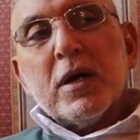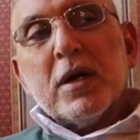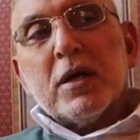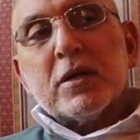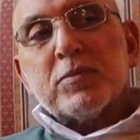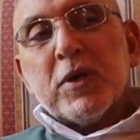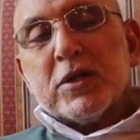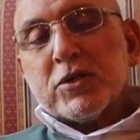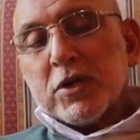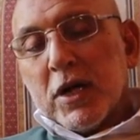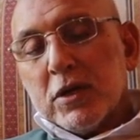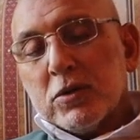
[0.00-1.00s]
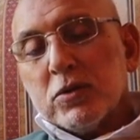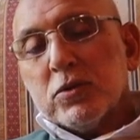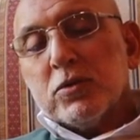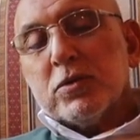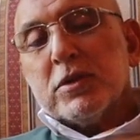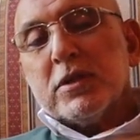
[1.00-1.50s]
at my
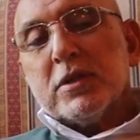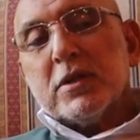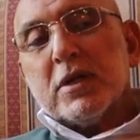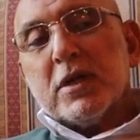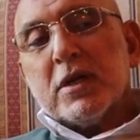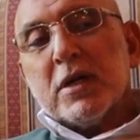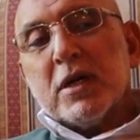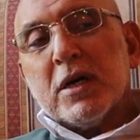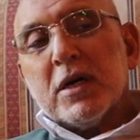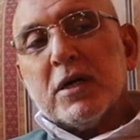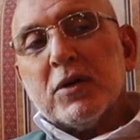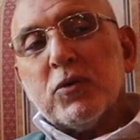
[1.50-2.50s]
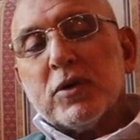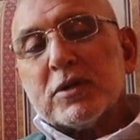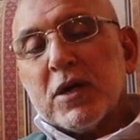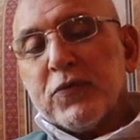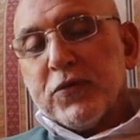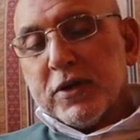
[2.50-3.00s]
childhood, I was
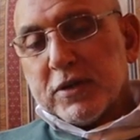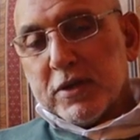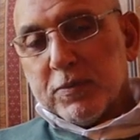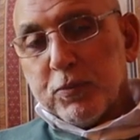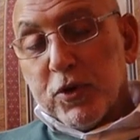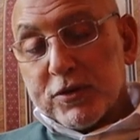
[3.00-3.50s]
affected